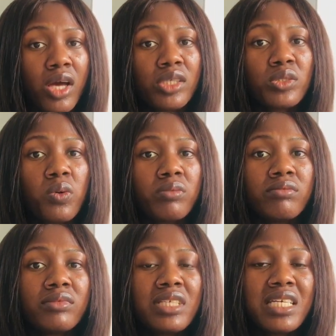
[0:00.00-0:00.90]
So
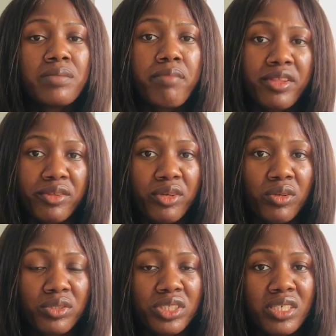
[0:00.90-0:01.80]
these
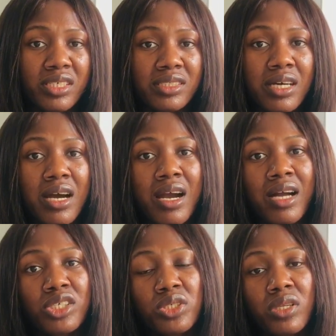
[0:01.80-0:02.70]
methodologies are
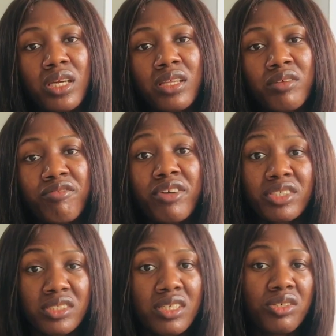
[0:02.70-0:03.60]
actually the
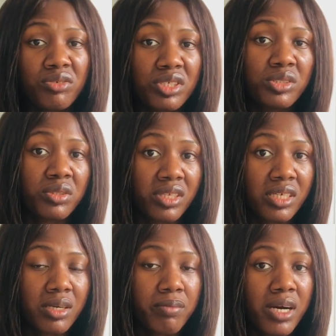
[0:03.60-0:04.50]
first thing you need to
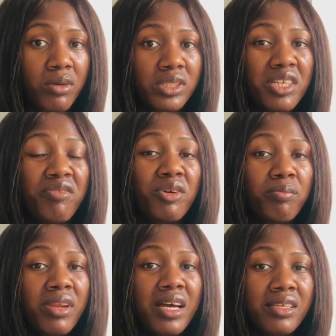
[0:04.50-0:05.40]
think about if
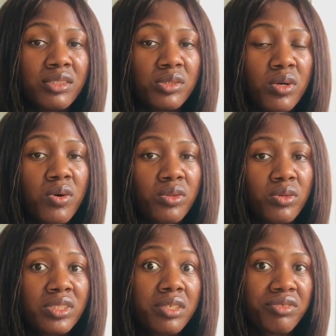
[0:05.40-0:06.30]
you're planning to
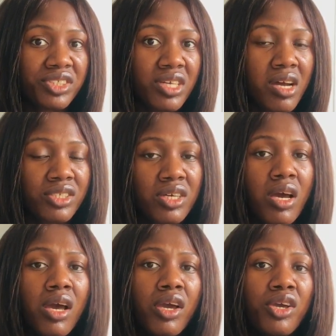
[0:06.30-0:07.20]
conduct a research.
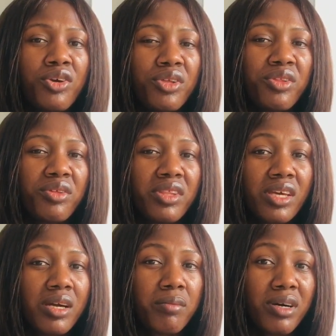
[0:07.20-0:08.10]
You need to
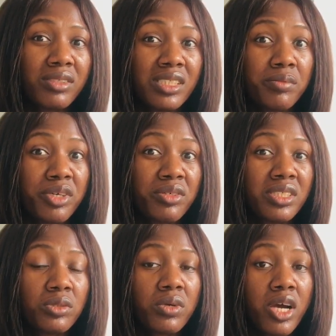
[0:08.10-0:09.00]
think about it
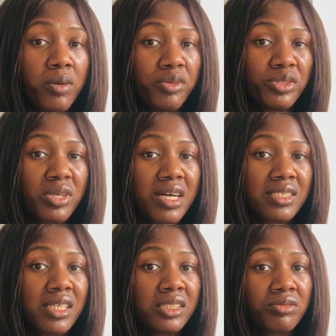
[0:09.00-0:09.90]
because it will help you to
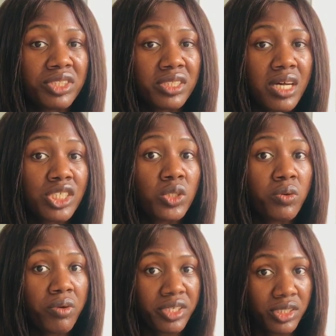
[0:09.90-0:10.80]
answer the research
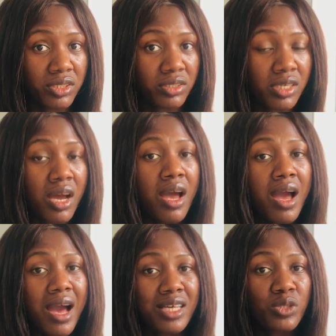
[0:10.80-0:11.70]
questions
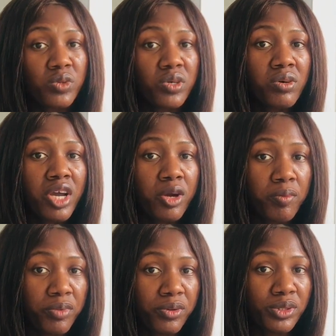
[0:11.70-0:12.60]
as well,
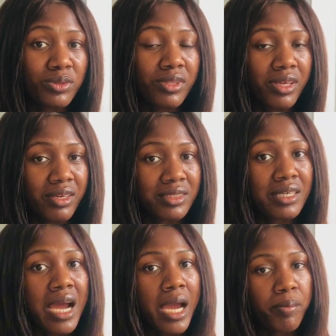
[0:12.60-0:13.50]
help you to test
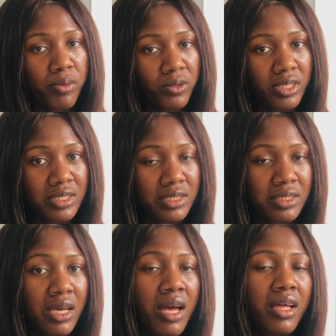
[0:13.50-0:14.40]

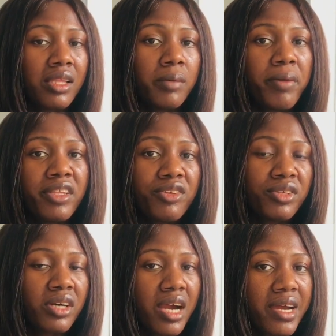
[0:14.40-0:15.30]
hypotheses, depending
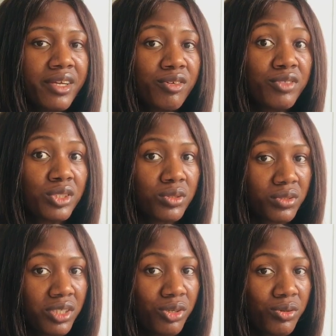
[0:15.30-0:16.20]
on the kind of
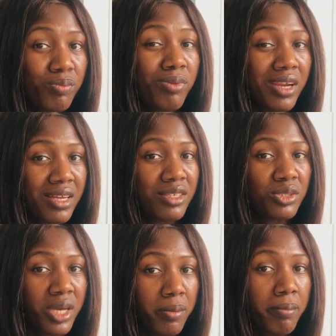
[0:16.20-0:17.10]
study you're planning
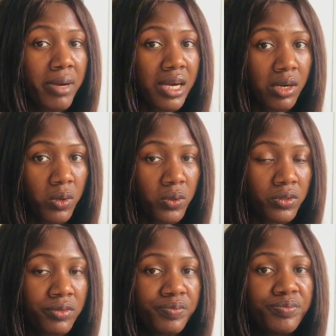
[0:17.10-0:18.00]
to embark
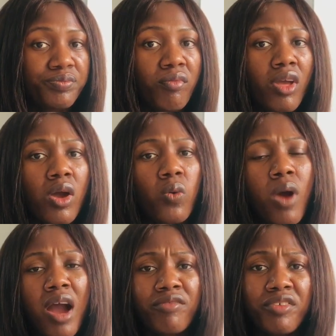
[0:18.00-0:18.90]
on.
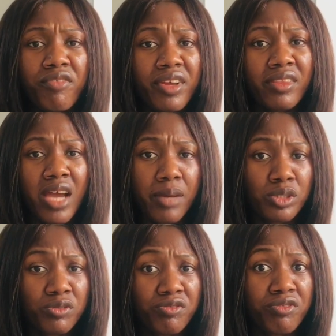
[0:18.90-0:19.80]
We have different
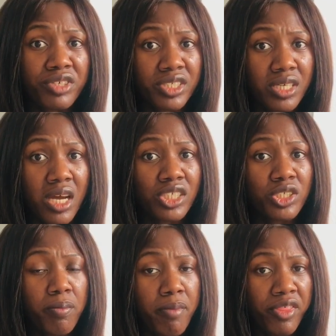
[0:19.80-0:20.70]
types of
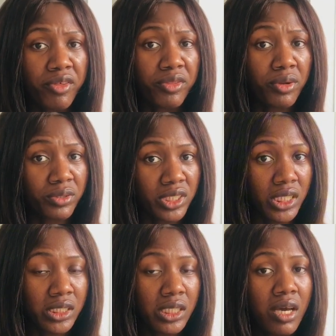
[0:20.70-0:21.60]
research
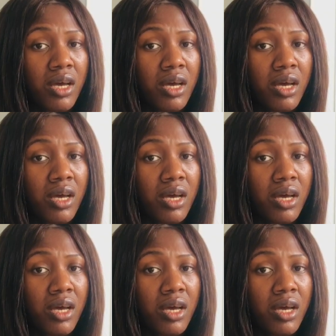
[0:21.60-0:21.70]
methodologies.